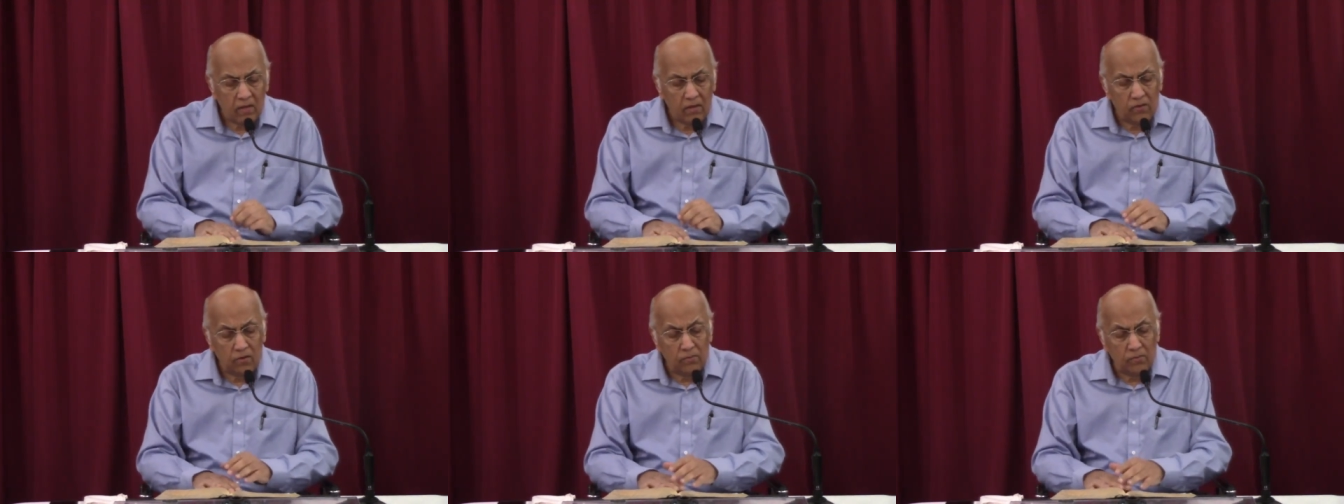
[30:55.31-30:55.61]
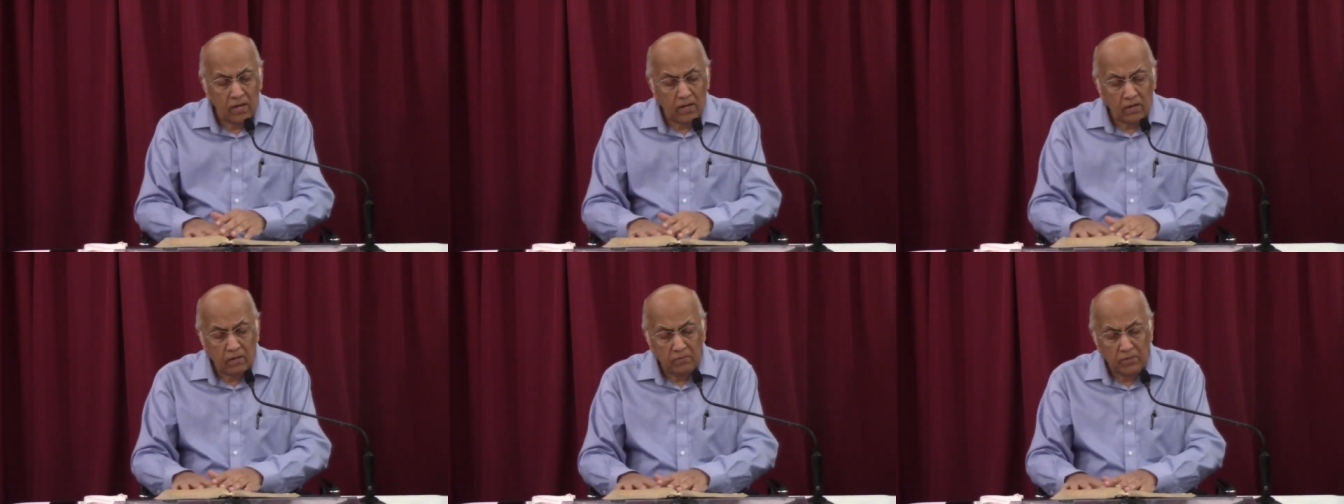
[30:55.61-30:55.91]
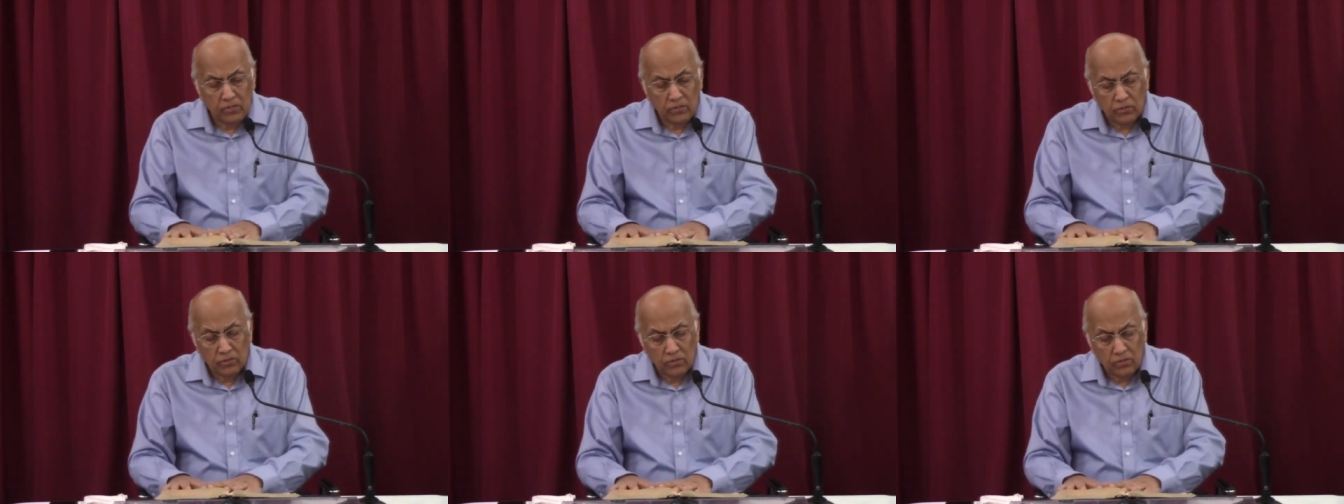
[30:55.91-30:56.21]
You may not
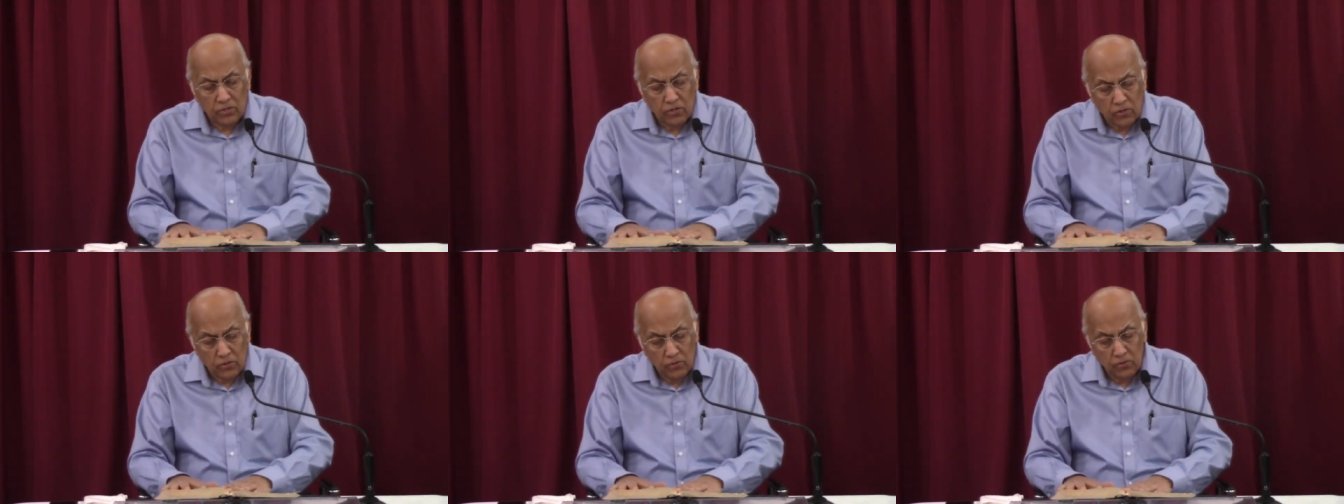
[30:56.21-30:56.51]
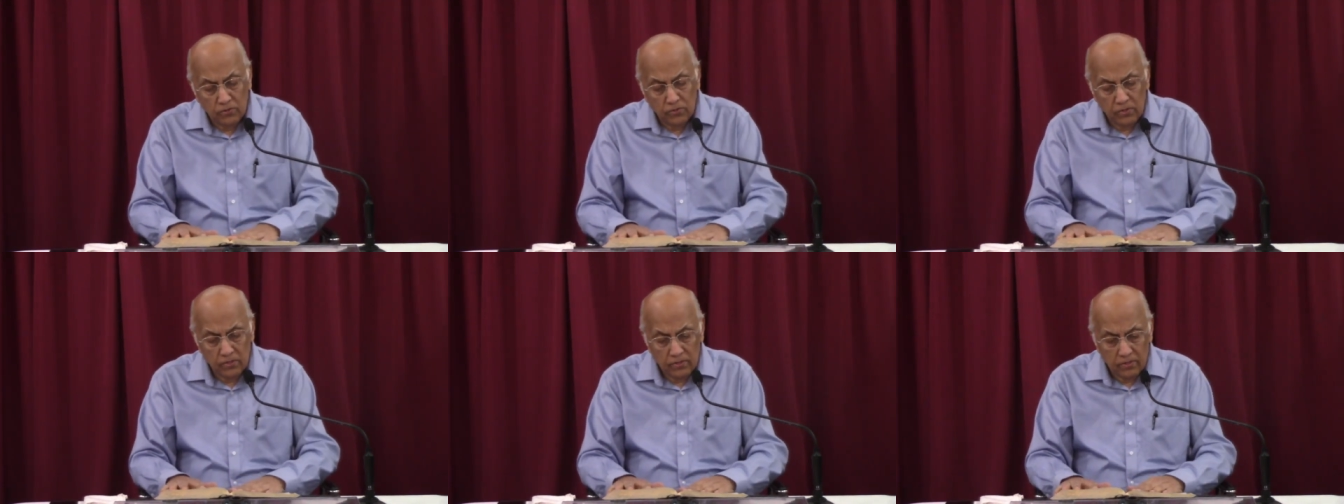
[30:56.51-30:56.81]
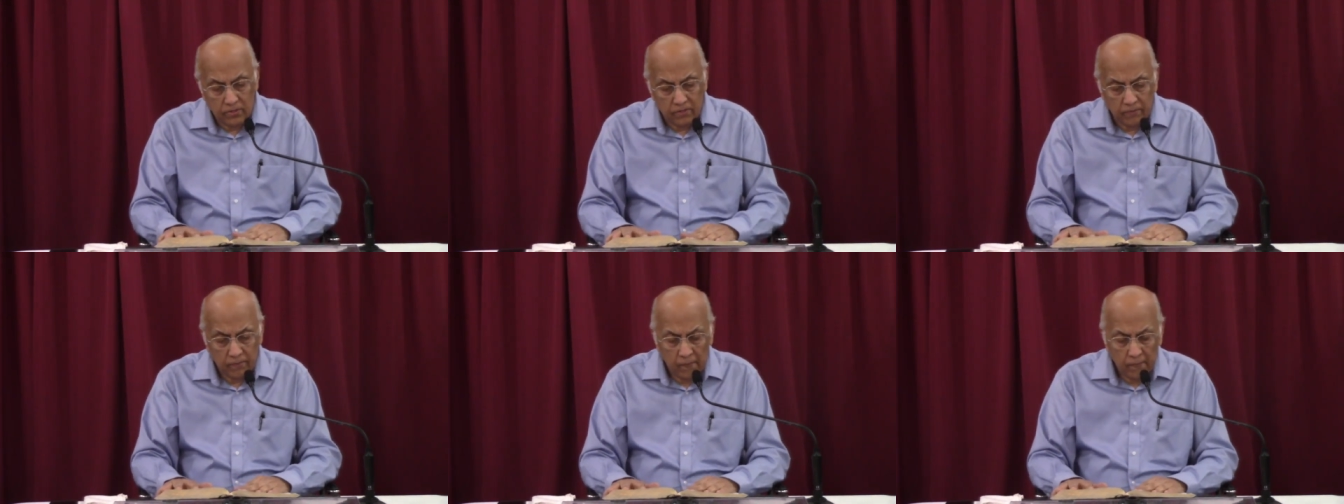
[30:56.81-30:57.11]
be so
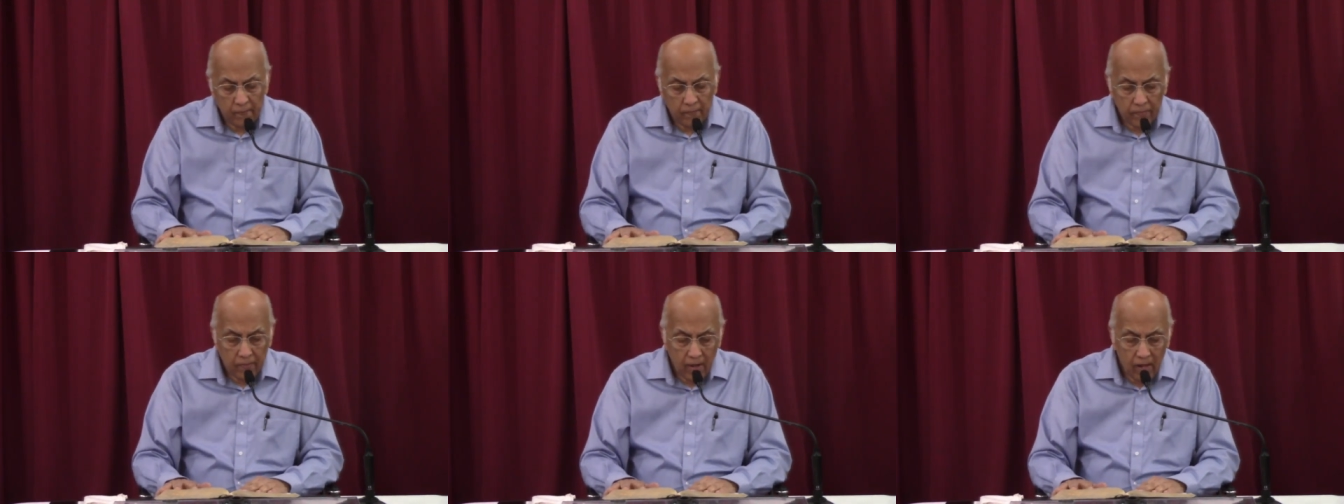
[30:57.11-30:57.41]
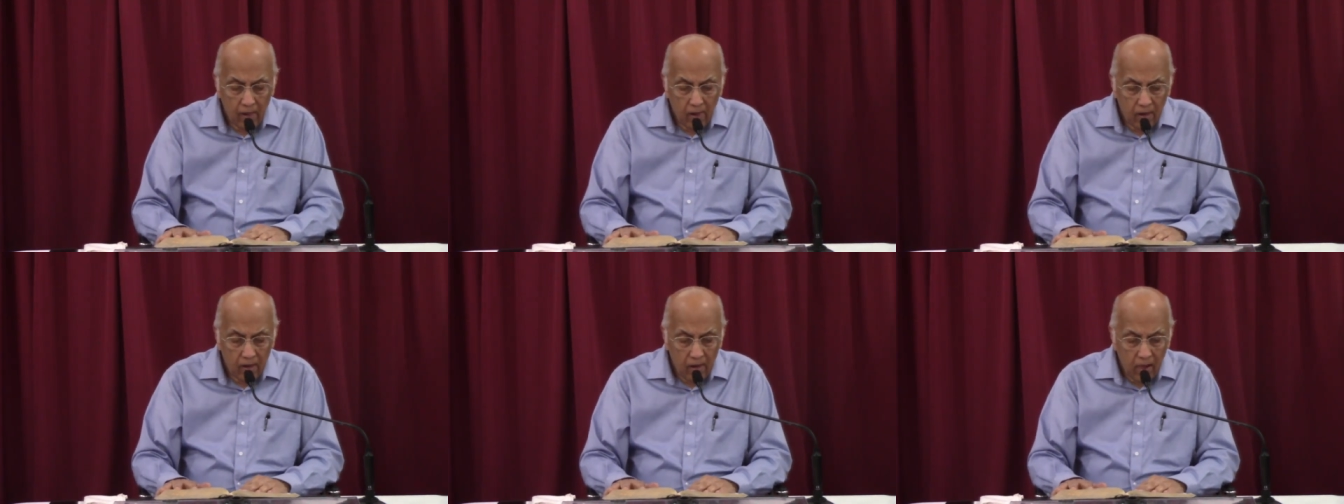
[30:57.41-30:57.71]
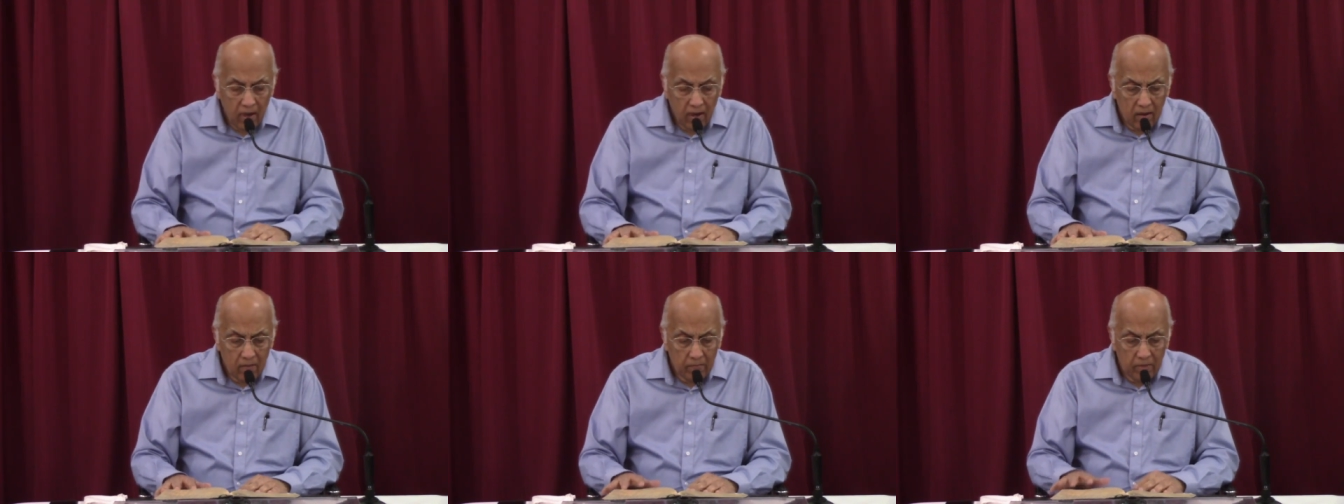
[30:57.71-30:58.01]
crude.
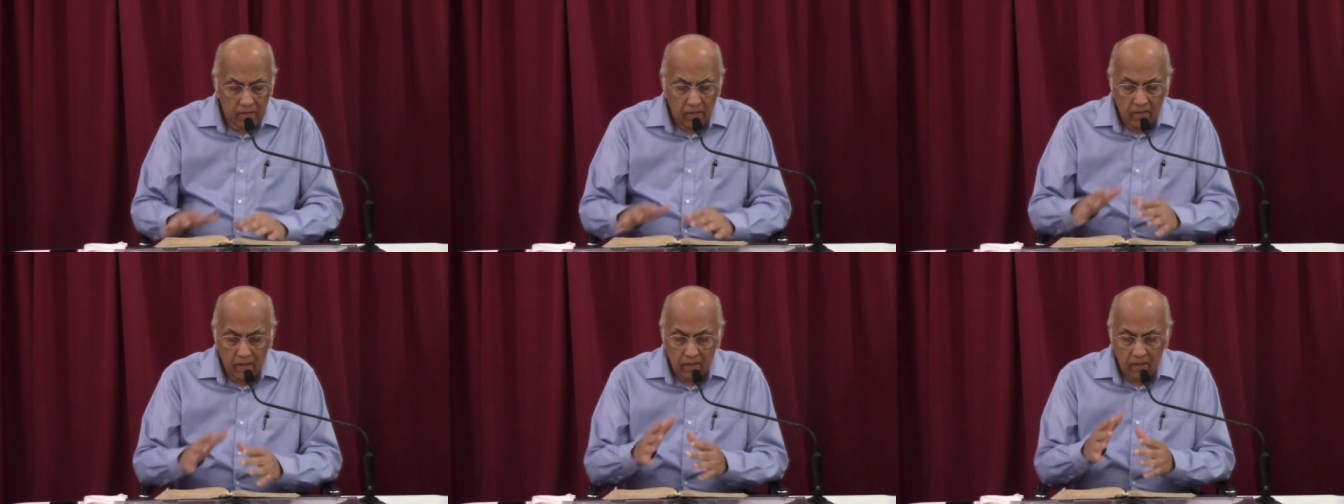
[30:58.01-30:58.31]
But